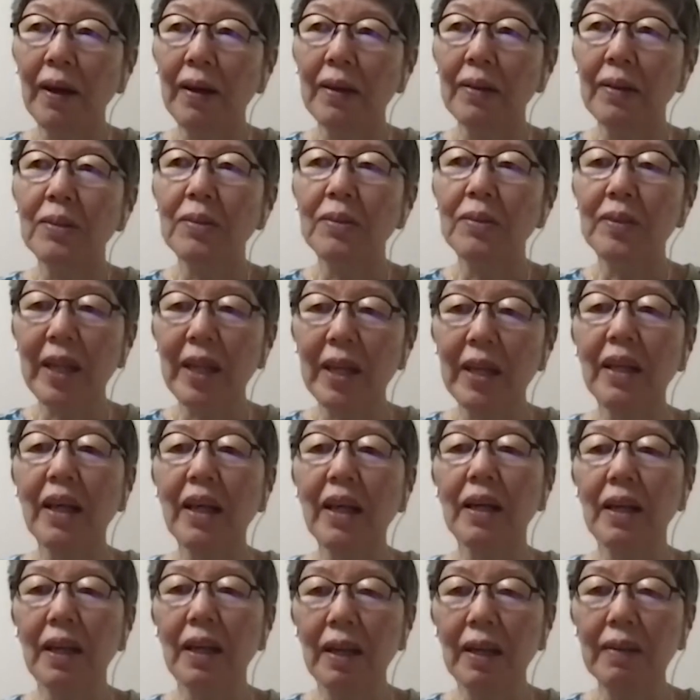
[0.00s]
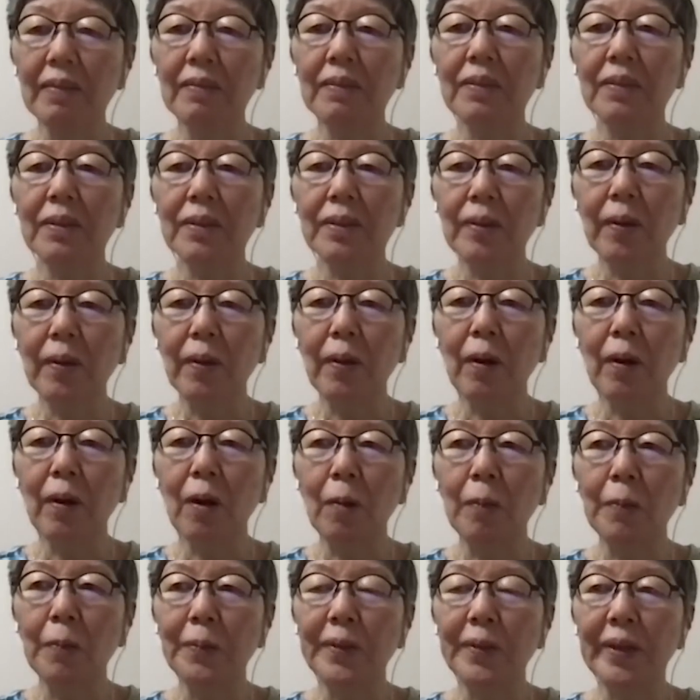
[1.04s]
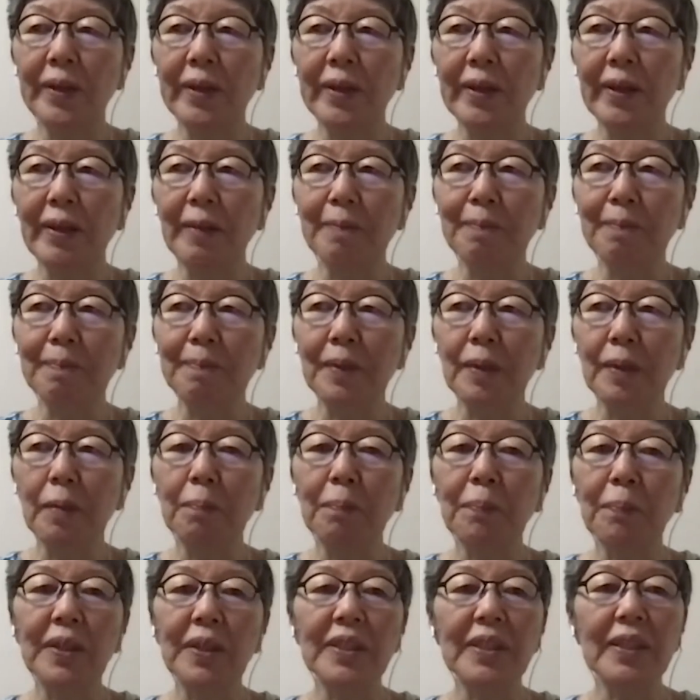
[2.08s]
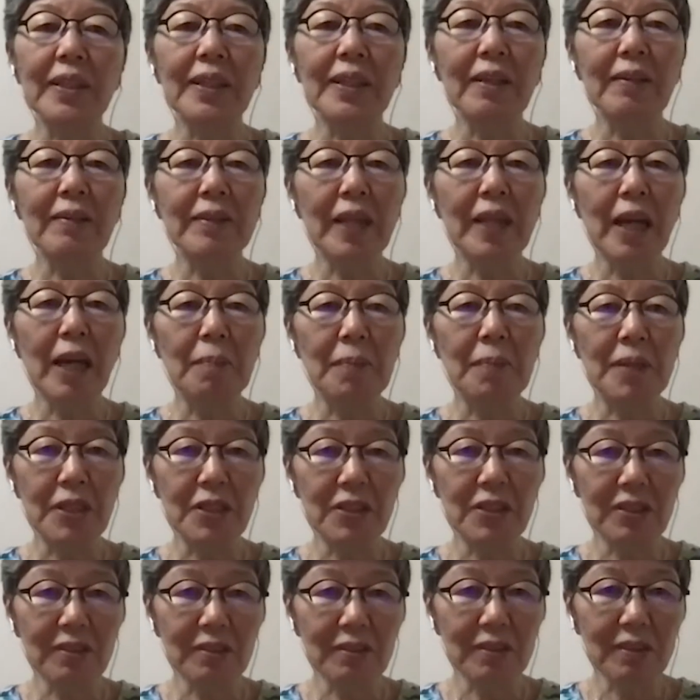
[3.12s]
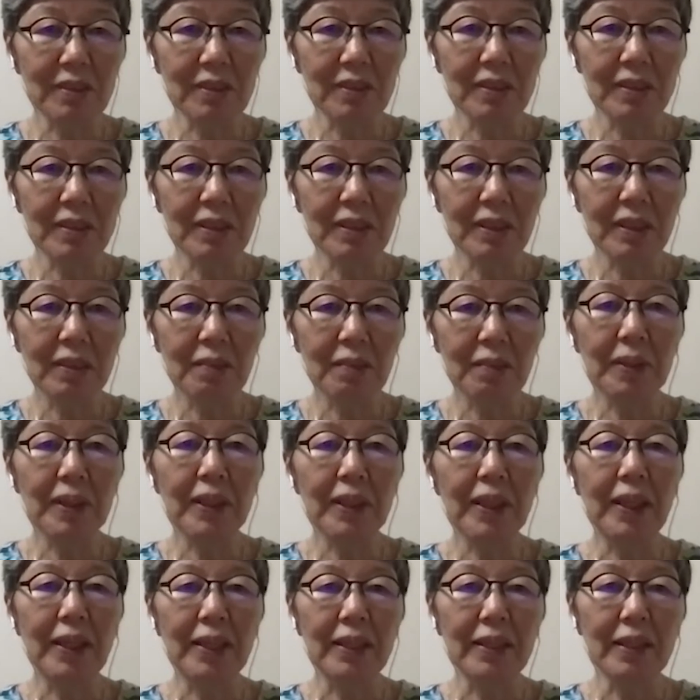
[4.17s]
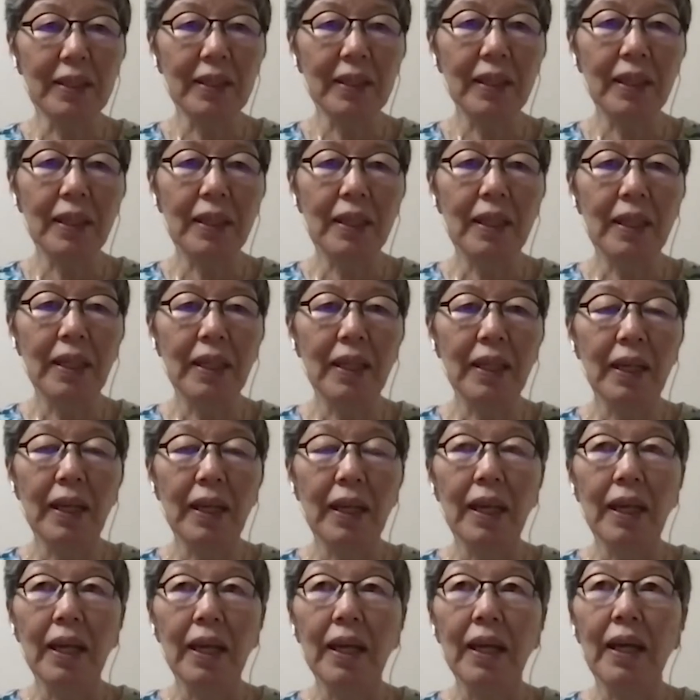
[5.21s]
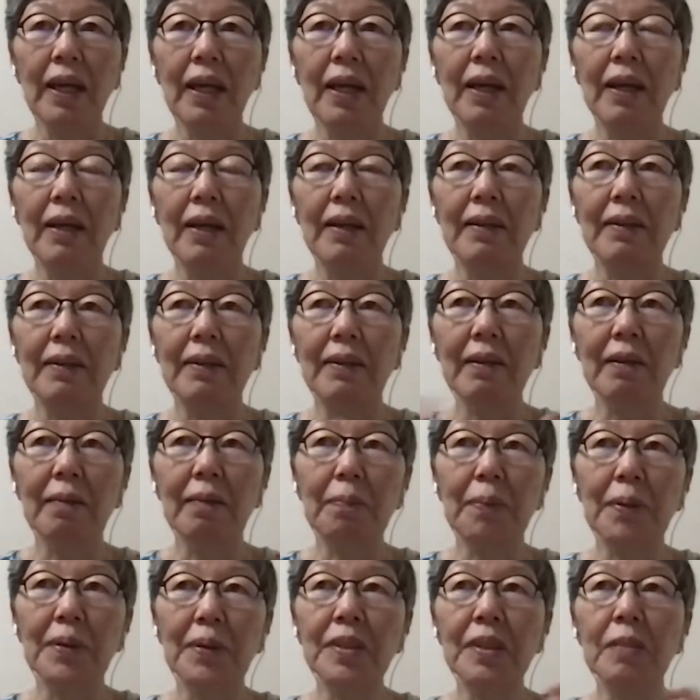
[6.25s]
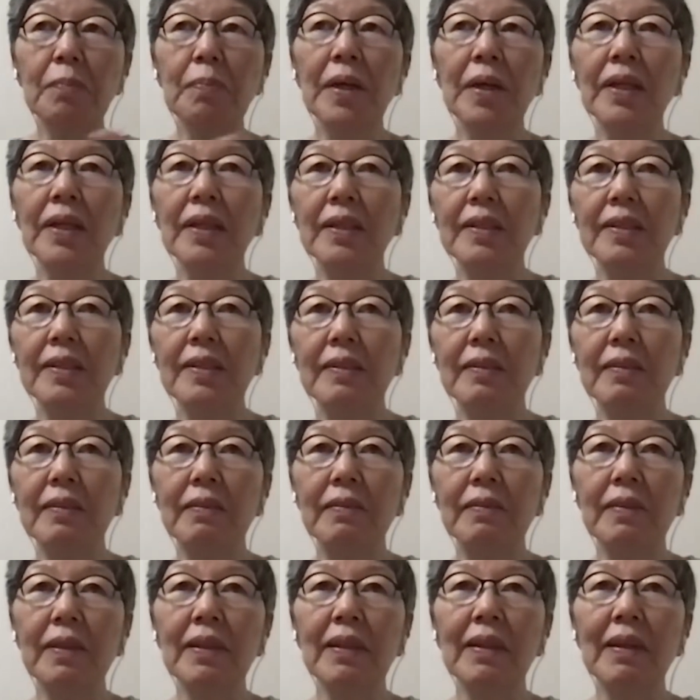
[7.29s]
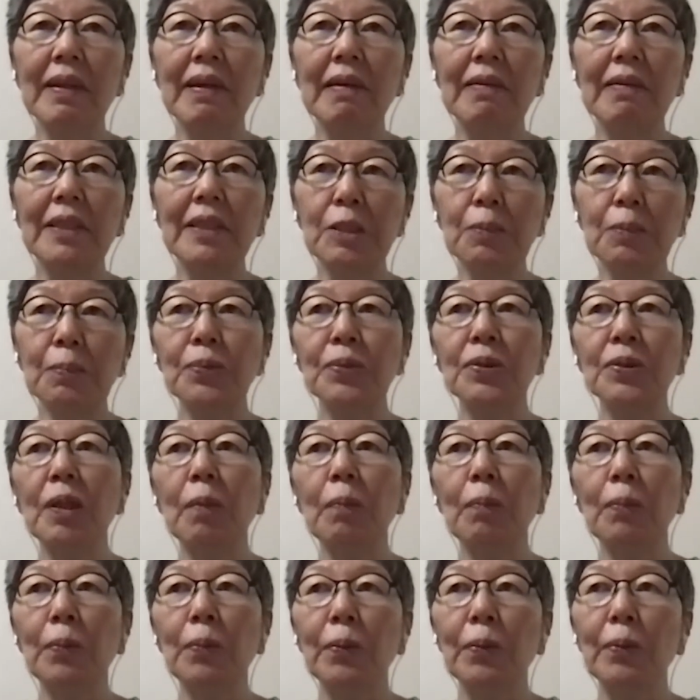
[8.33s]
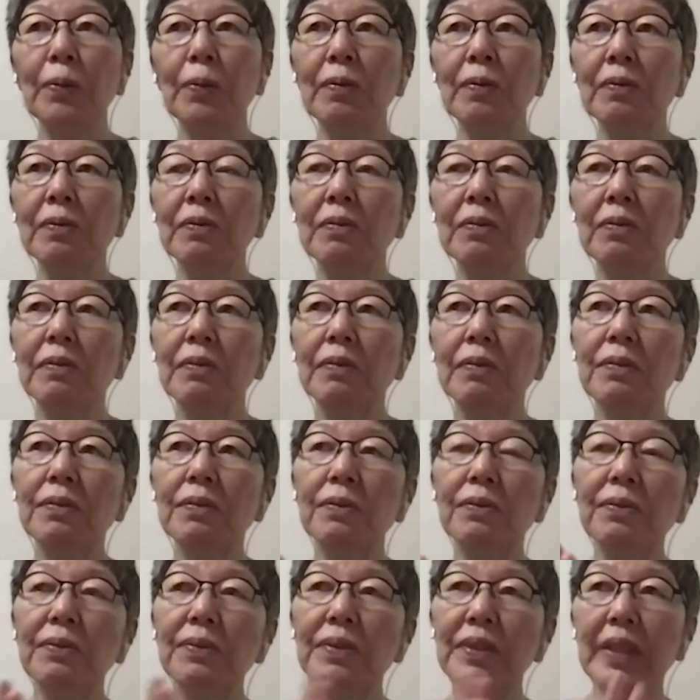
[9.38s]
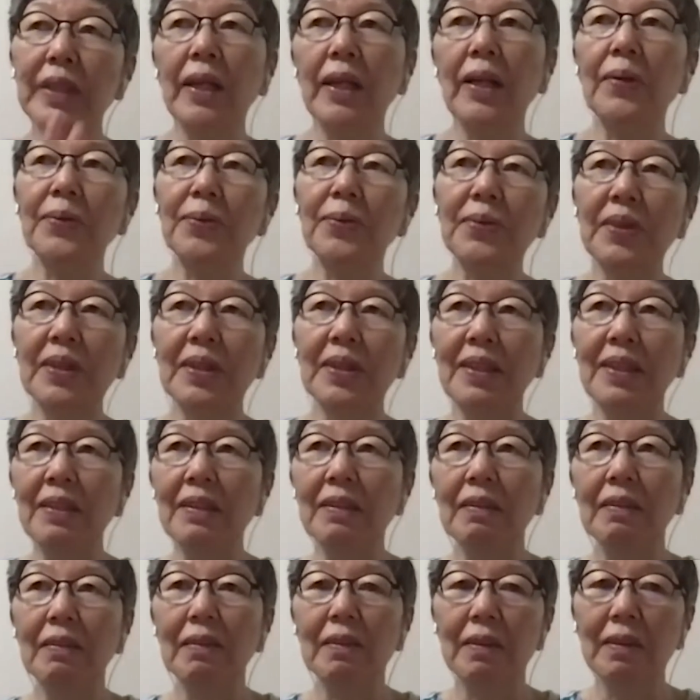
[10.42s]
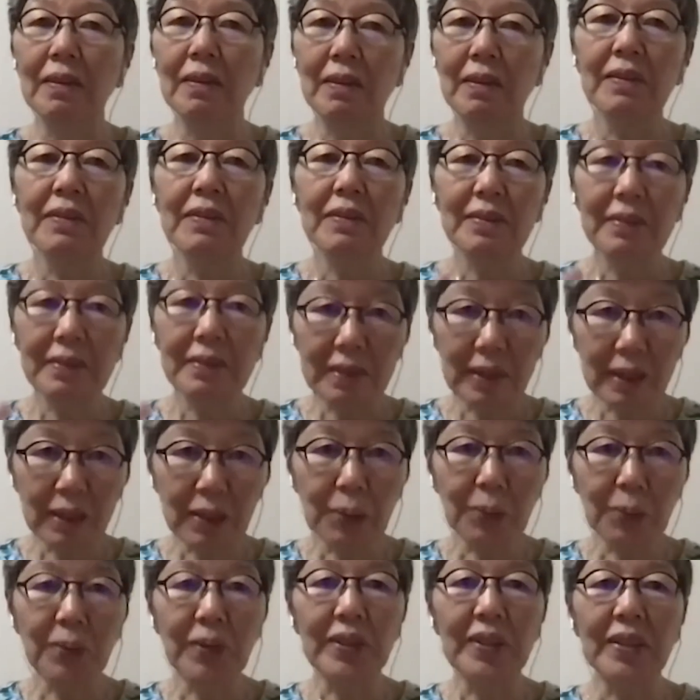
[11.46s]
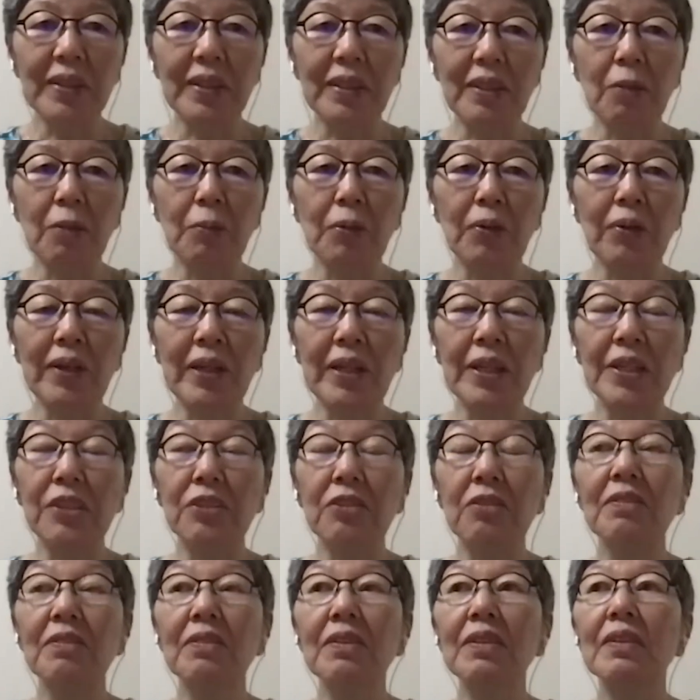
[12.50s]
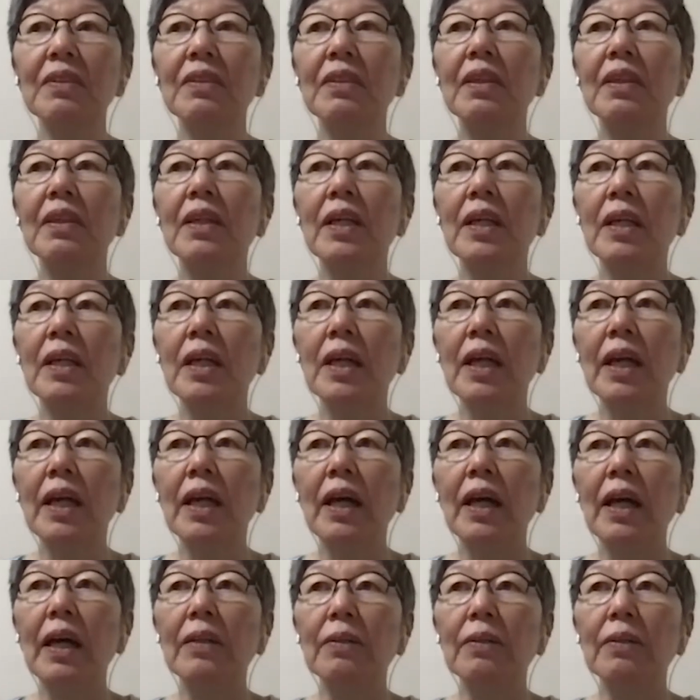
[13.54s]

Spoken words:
to take account of the political dimensions within, and policymakers, they are responsible to guarantee security of your nations and